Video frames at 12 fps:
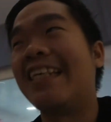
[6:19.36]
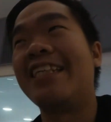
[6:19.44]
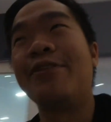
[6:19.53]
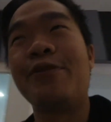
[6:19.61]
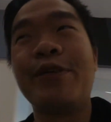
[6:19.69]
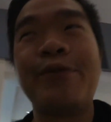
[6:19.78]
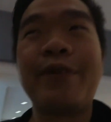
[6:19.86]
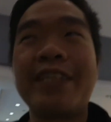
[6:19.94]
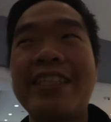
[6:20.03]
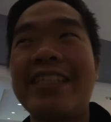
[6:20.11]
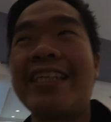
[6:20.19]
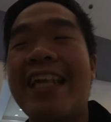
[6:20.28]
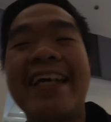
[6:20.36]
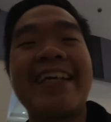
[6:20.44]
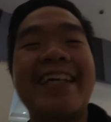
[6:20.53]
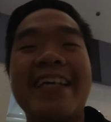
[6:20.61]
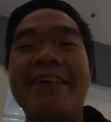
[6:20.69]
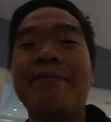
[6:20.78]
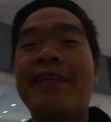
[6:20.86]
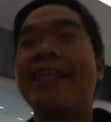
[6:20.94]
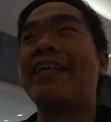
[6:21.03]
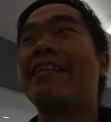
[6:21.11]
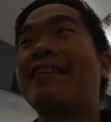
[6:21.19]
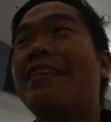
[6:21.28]
Actually wanna watch Lion King, but
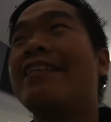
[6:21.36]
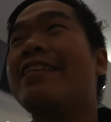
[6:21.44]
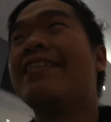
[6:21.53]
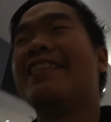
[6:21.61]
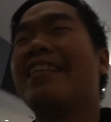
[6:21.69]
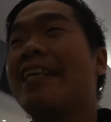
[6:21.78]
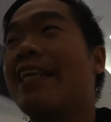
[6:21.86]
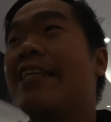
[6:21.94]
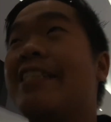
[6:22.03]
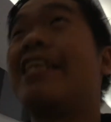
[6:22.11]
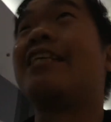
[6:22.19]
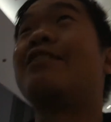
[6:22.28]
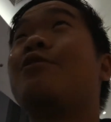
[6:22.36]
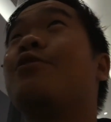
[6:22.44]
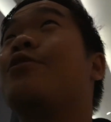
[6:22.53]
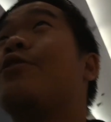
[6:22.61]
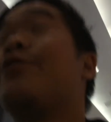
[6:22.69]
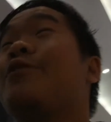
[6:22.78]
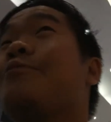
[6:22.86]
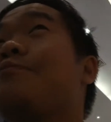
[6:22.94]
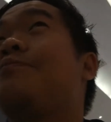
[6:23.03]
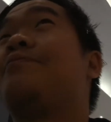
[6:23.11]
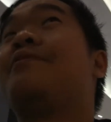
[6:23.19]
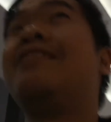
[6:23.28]
then didn't get the chance to, so
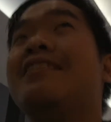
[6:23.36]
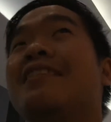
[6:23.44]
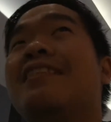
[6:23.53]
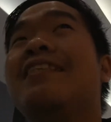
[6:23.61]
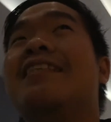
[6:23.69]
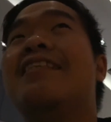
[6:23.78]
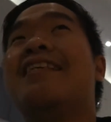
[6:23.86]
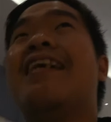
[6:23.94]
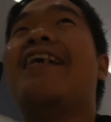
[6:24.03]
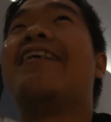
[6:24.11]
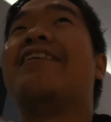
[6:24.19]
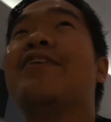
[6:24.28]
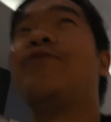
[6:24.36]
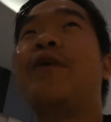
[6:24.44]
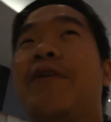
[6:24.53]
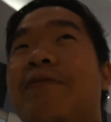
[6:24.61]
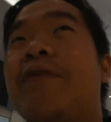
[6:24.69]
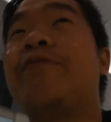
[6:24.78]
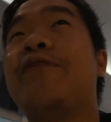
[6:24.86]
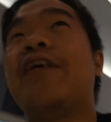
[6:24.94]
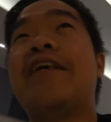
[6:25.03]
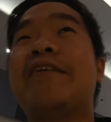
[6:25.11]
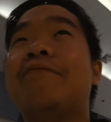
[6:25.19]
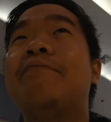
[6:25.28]
I don't know when will
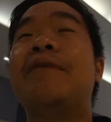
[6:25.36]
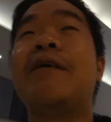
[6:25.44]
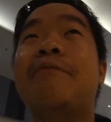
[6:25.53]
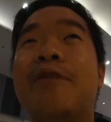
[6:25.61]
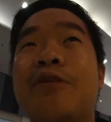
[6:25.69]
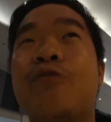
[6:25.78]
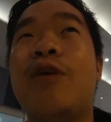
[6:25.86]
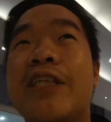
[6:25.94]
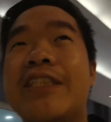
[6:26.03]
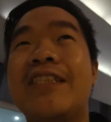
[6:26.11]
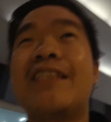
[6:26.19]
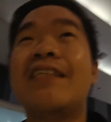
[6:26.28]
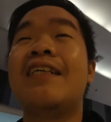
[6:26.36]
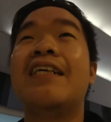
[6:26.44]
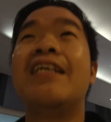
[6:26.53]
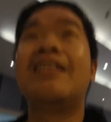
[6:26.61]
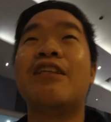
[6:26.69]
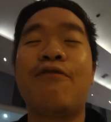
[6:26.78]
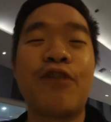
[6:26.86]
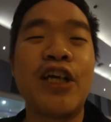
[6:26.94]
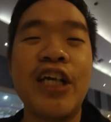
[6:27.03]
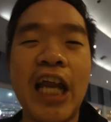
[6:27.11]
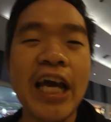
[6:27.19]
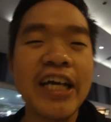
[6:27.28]
I be able to watch
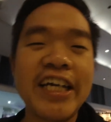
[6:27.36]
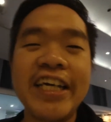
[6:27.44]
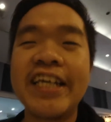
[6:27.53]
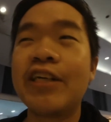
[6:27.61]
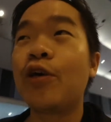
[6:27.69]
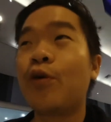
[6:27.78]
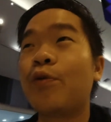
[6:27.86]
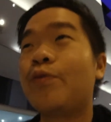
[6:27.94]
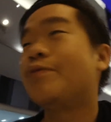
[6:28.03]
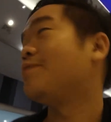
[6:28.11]
freaking Lion King, yo.